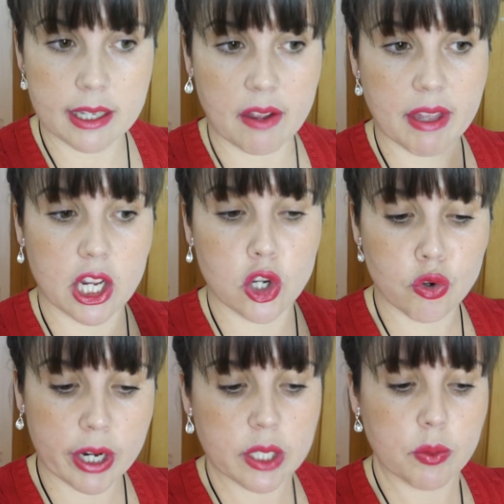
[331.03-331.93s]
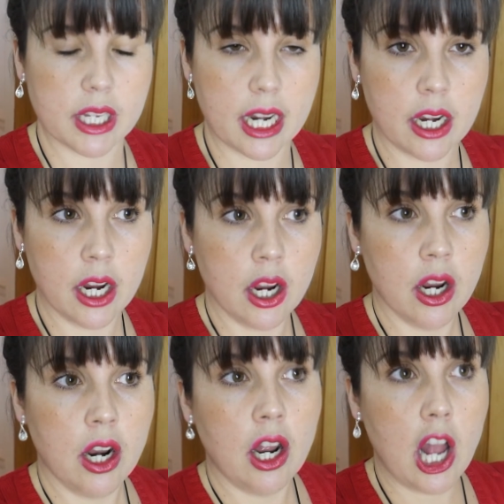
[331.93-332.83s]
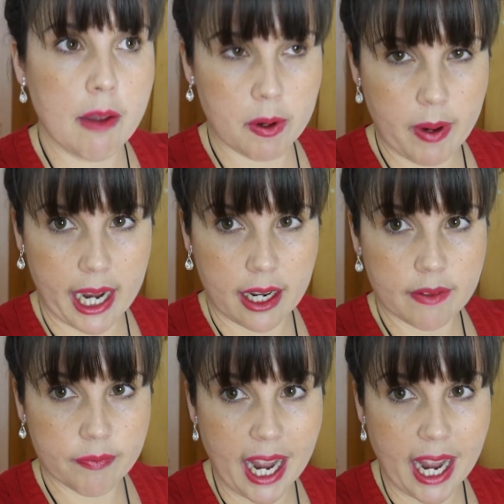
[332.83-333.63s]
and I think Chris was in Home and Away.